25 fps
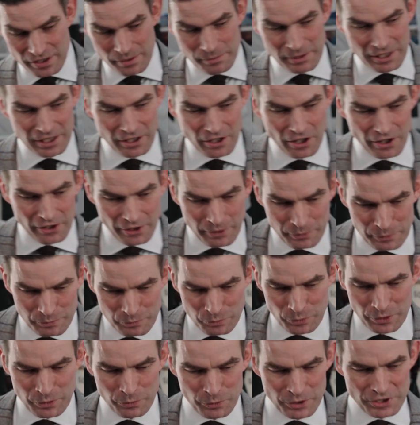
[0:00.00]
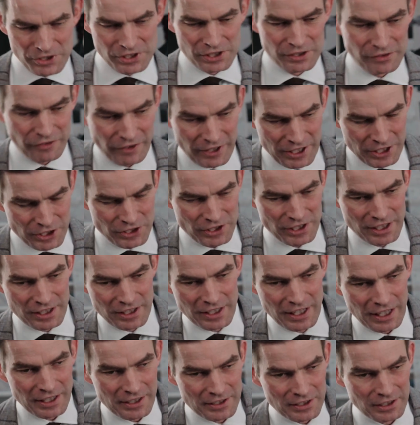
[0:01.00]
to me, yeah, once it's finished,
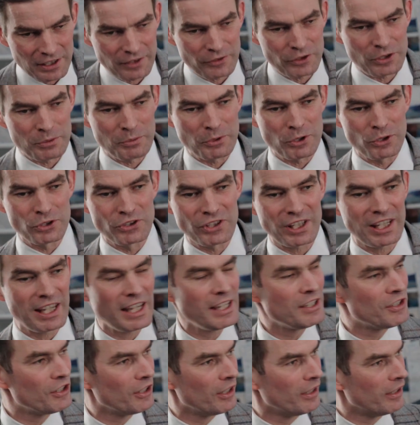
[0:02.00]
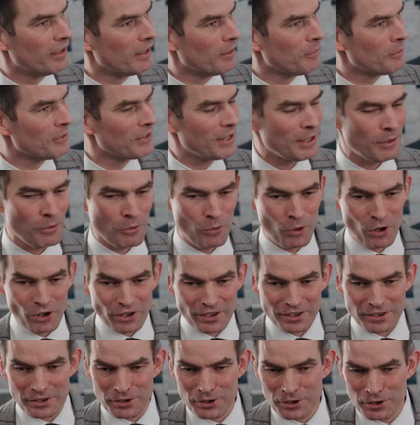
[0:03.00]
get it delivered and we're going to age it, and I was like, what?
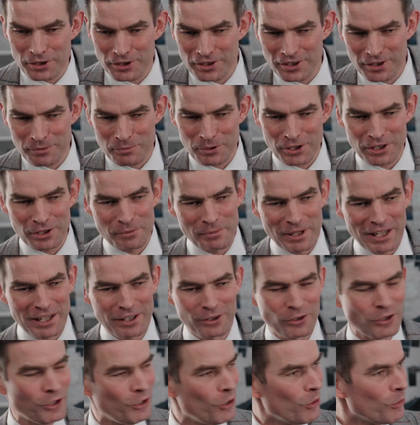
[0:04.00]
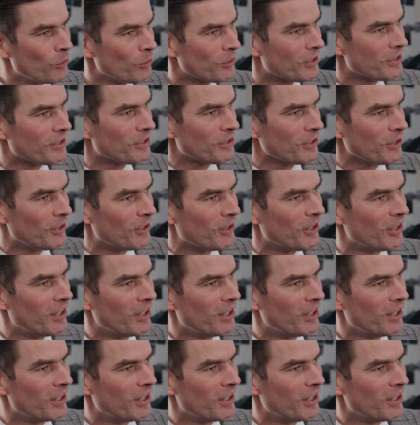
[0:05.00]
We're going to make it look old, so.